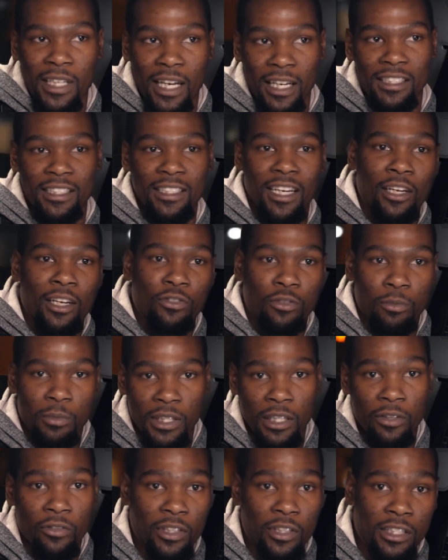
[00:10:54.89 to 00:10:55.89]
that sounds for
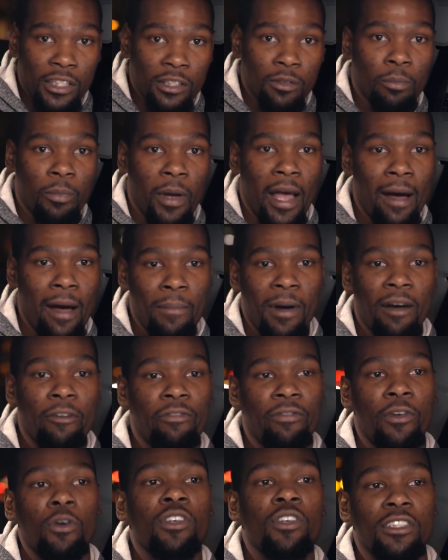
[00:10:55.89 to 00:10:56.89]
me even to just have my
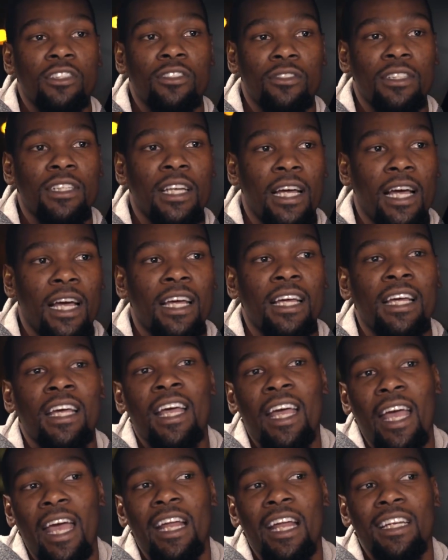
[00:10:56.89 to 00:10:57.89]
focus on that.
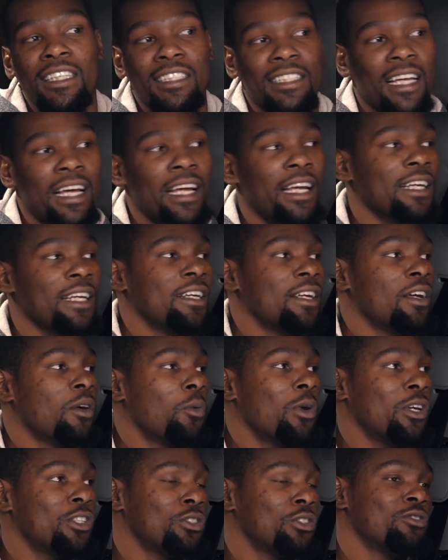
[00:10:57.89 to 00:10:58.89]
And it's like,
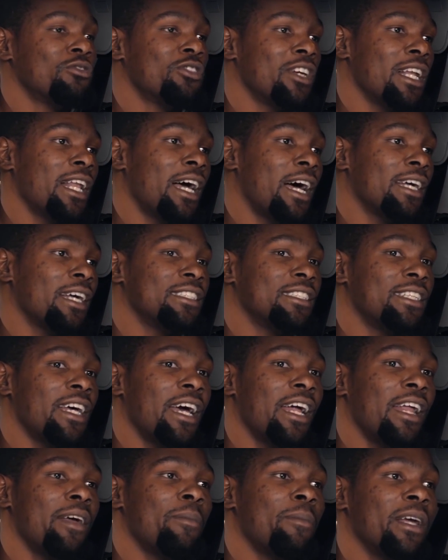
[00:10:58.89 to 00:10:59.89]
once you realize
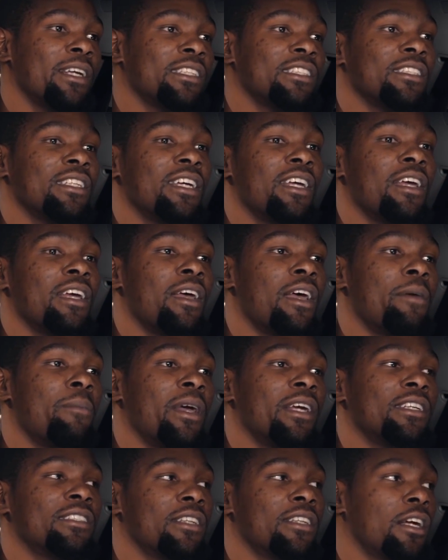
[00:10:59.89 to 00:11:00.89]
that, it makes it, it, it
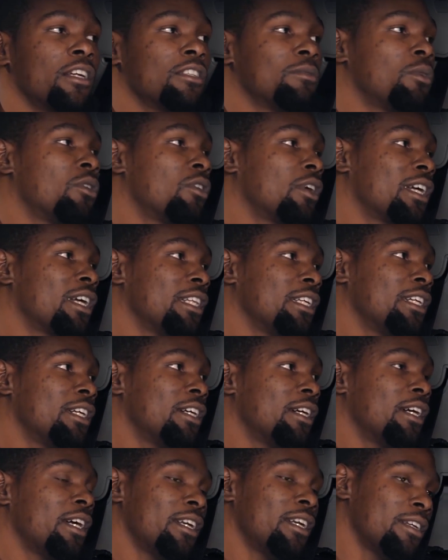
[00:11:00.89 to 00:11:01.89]
makes things more
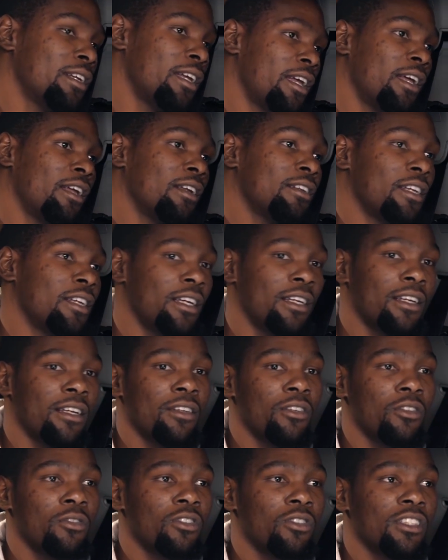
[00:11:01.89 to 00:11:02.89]
clear, and it, it,
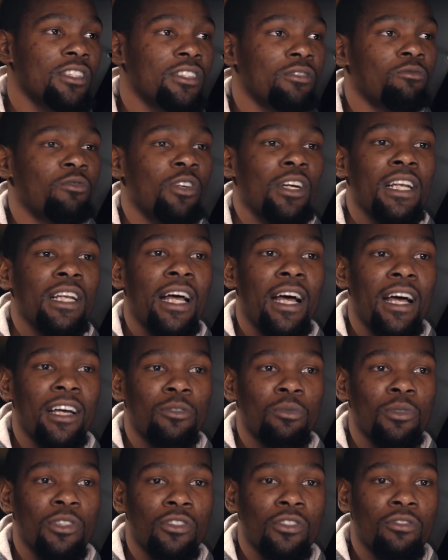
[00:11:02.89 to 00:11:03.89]
you just
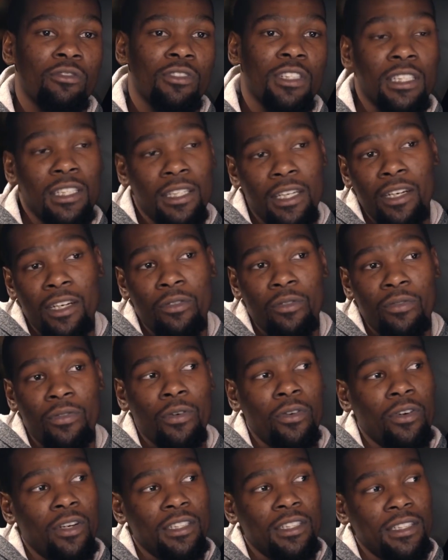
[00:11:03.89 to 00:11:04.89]
realize what you're really in it
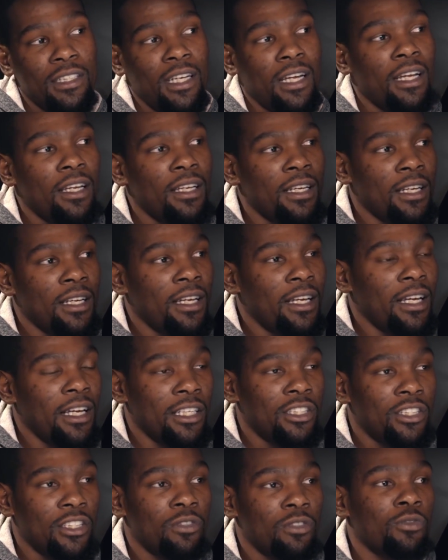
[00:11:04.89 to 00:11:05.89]
for. It's not,
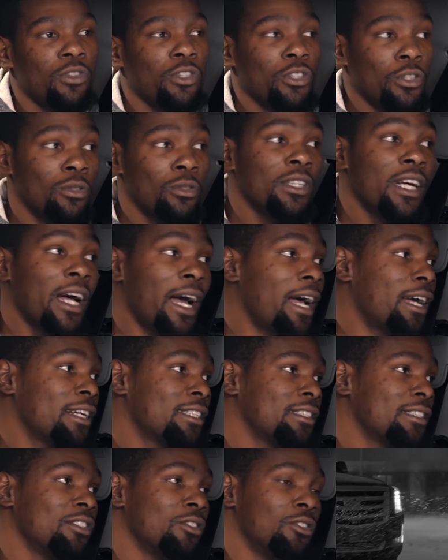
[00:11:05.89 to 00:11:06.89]
it's just for you to actually